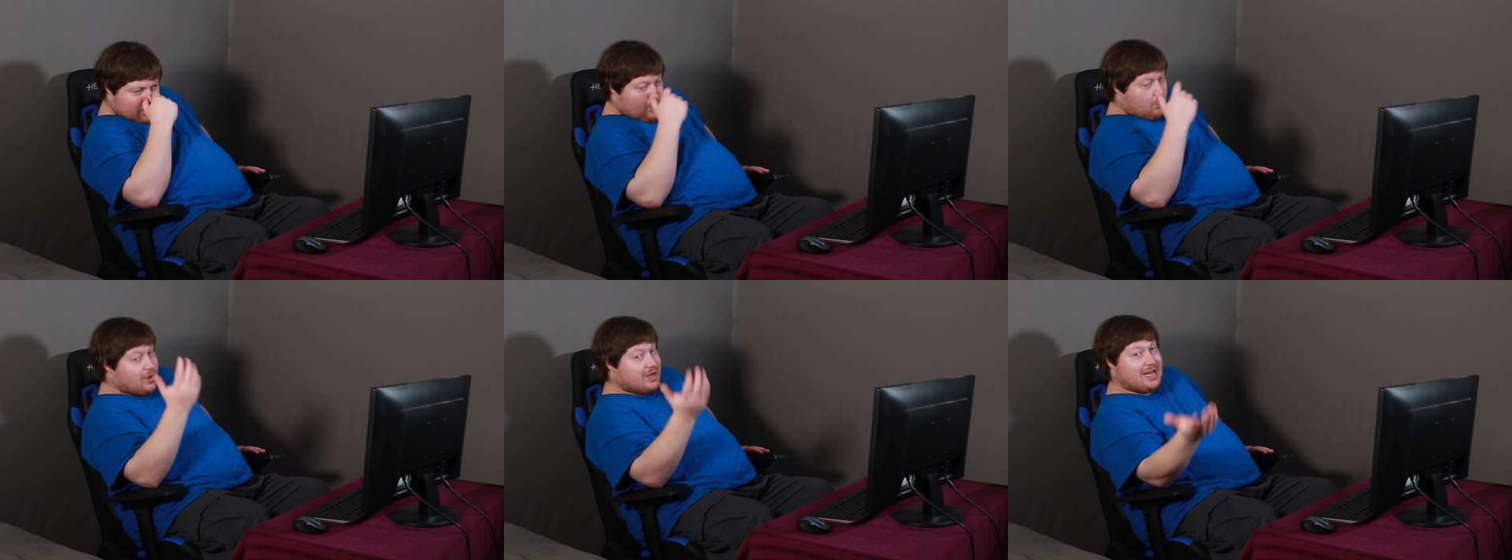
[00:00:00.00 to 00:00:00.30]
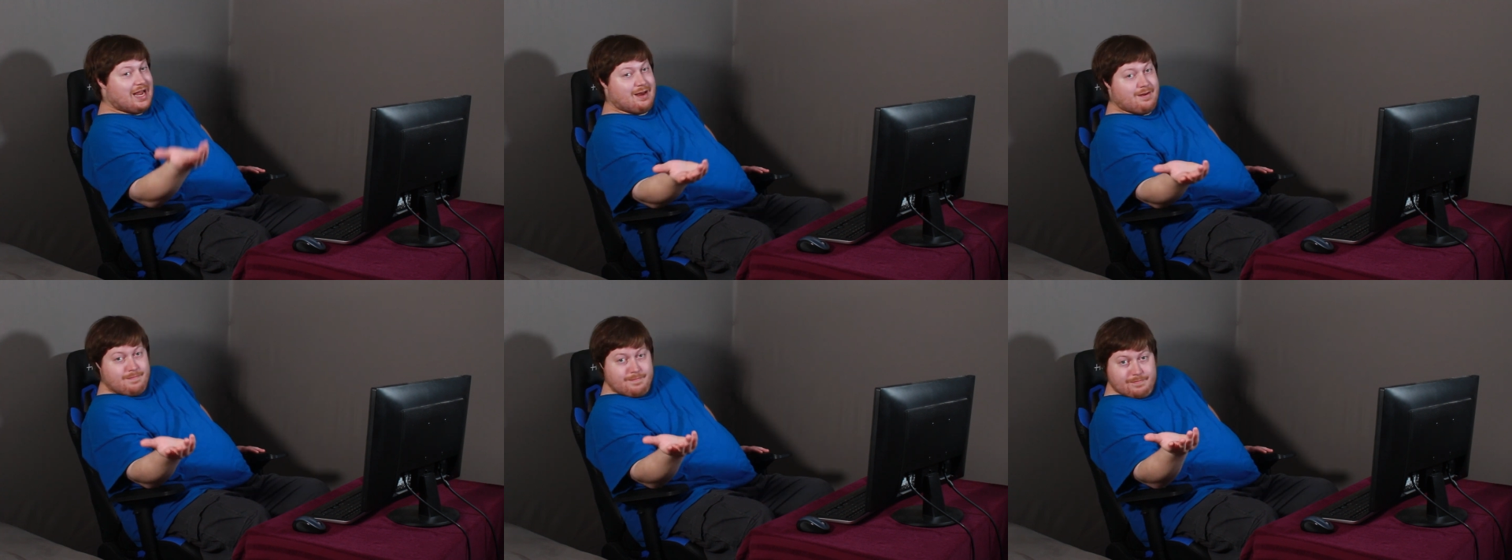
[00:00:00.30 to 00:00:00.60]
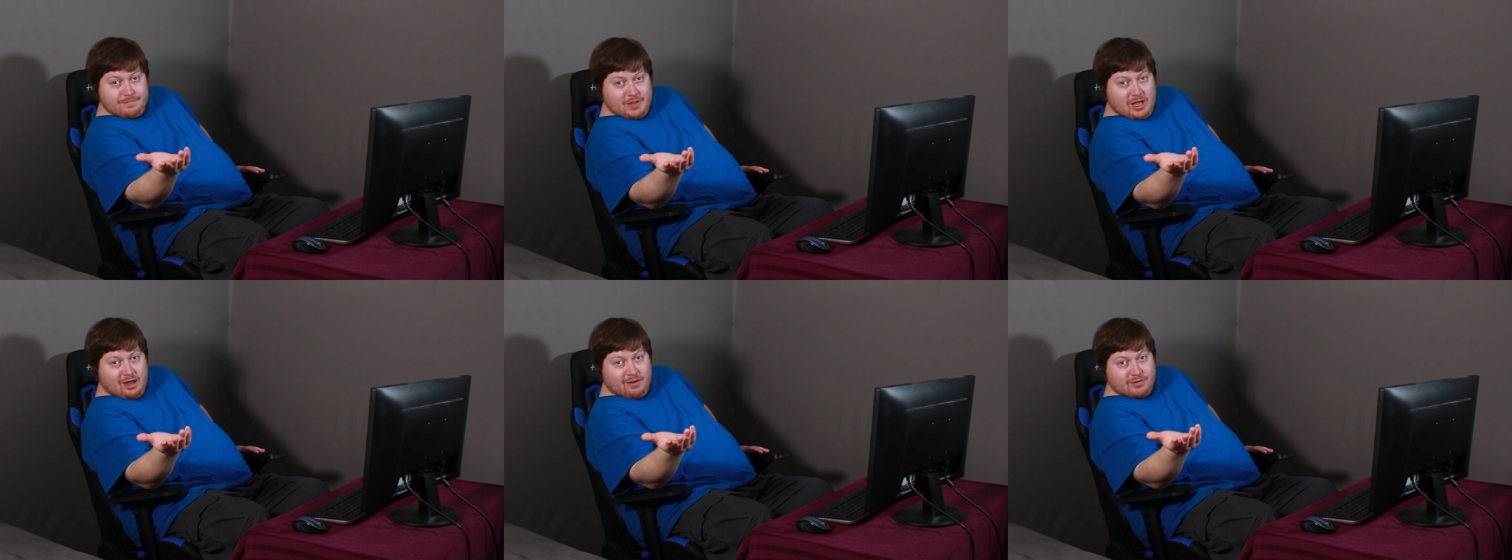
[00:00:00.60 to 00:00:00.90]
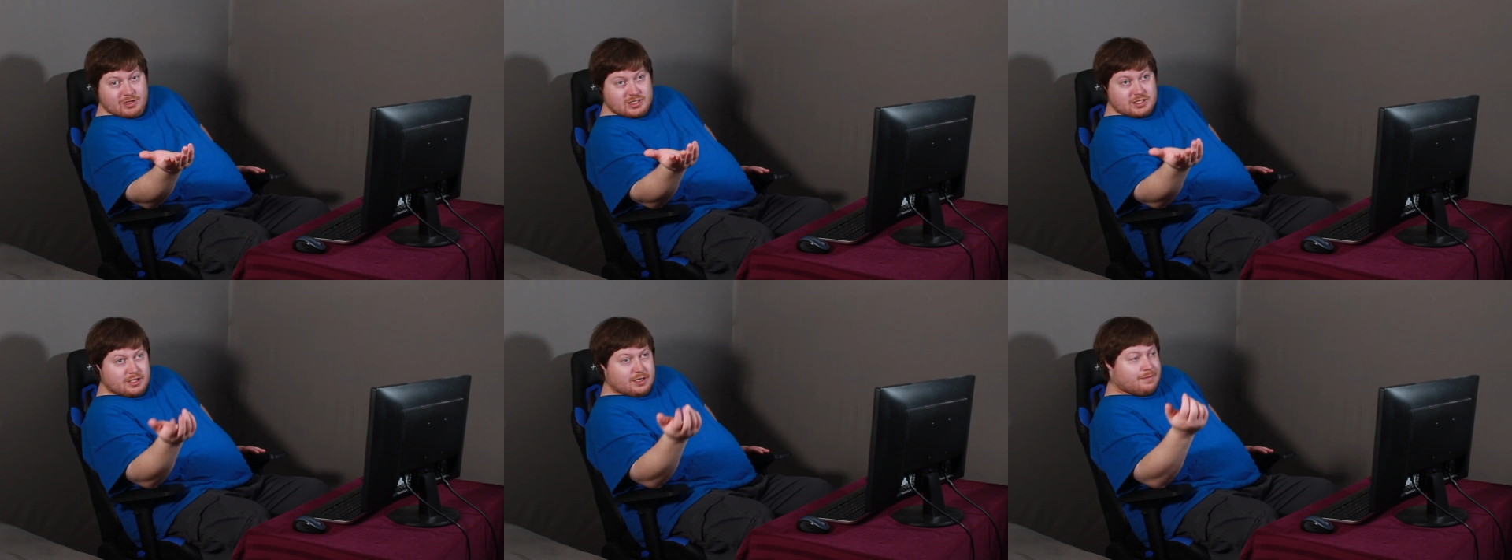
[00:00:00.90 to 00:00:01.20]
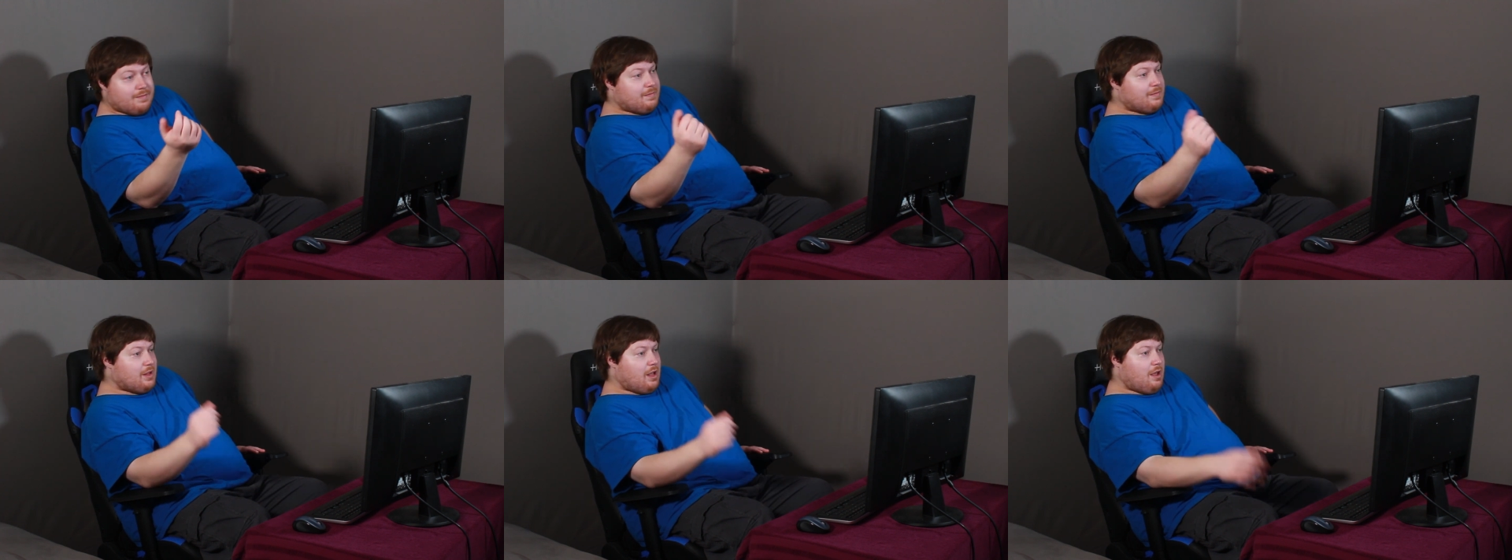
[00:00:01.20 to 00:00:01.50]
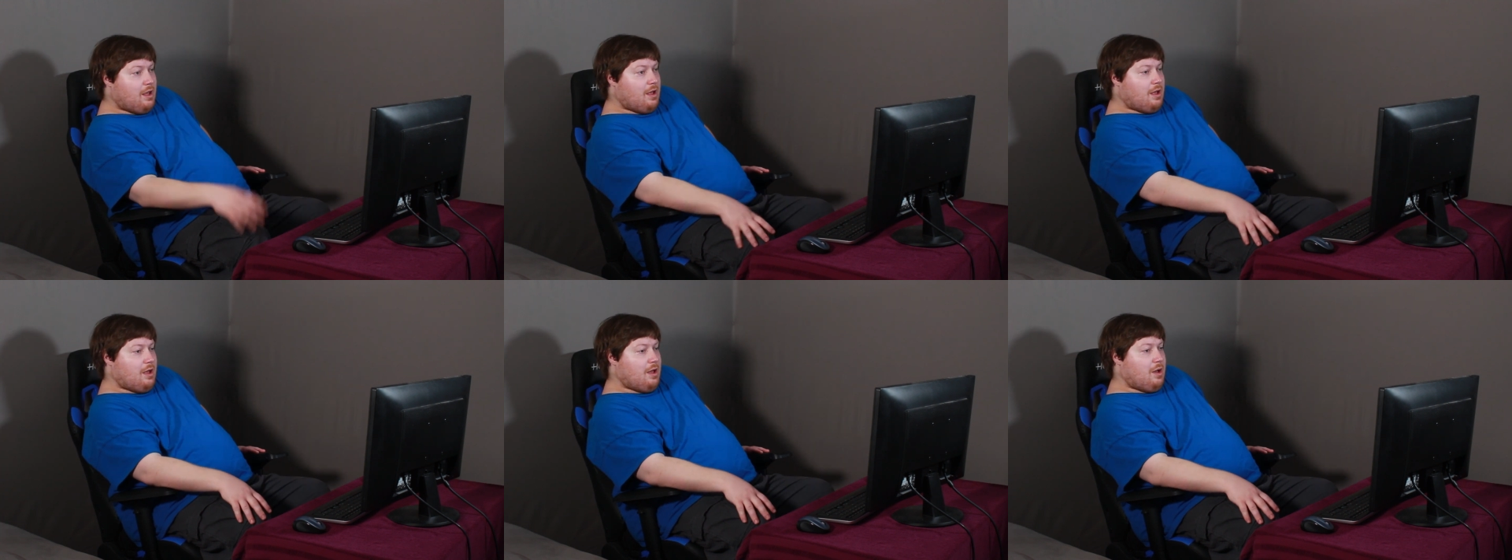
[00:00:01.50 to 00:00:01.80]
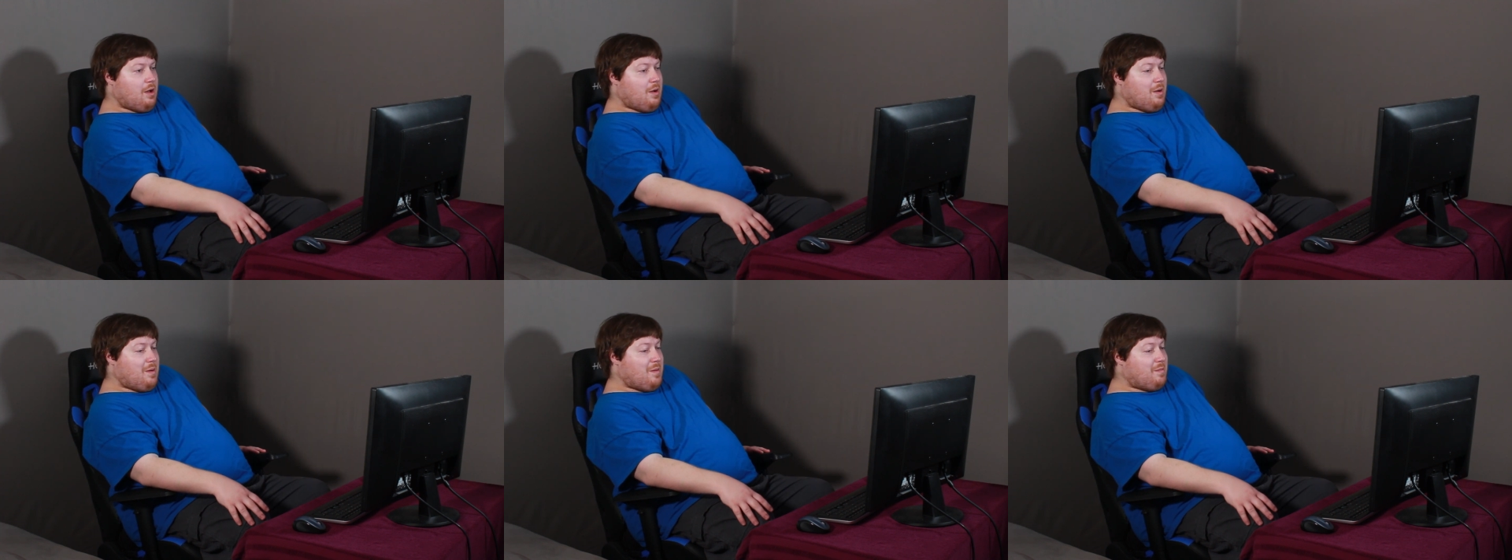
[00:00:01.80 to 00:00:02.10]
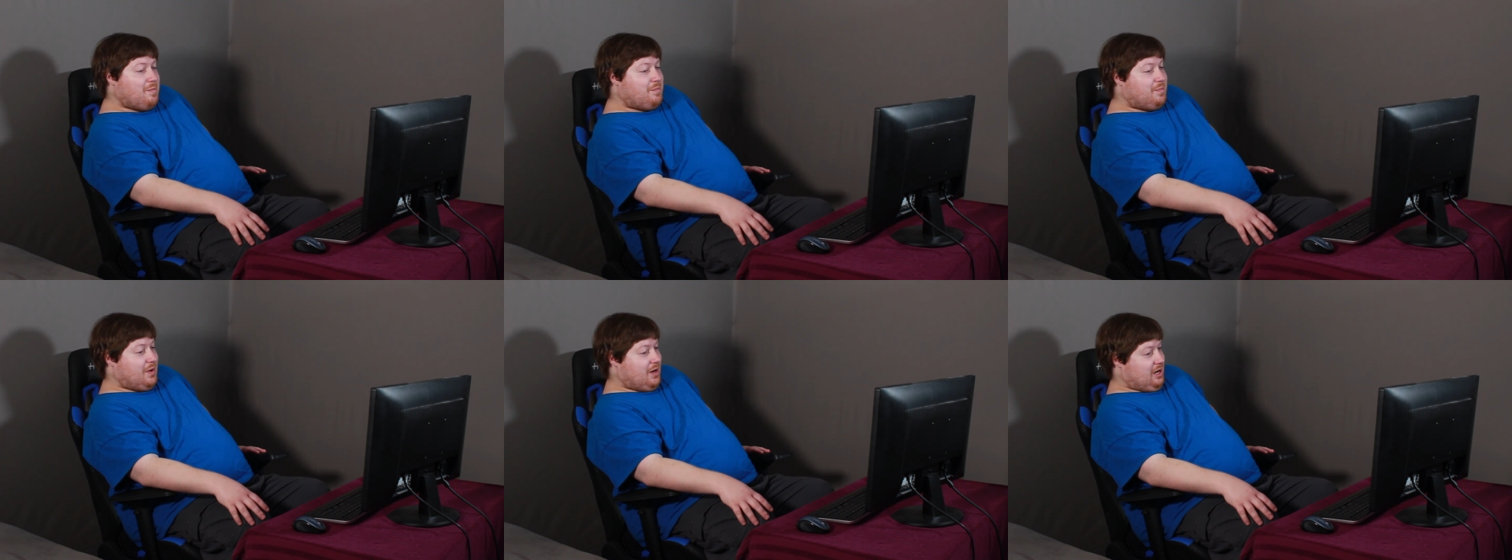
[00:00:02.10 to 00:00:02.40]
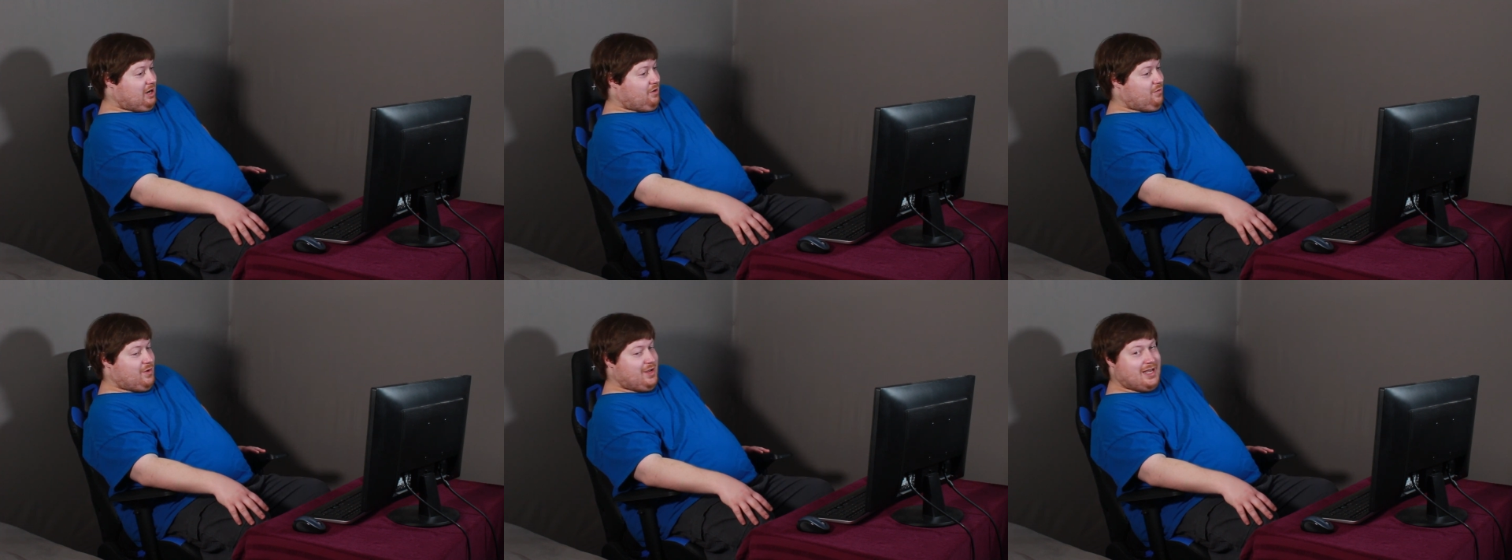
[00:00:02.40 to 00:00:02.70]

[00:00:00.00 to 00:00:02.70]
We didn't, obviously. But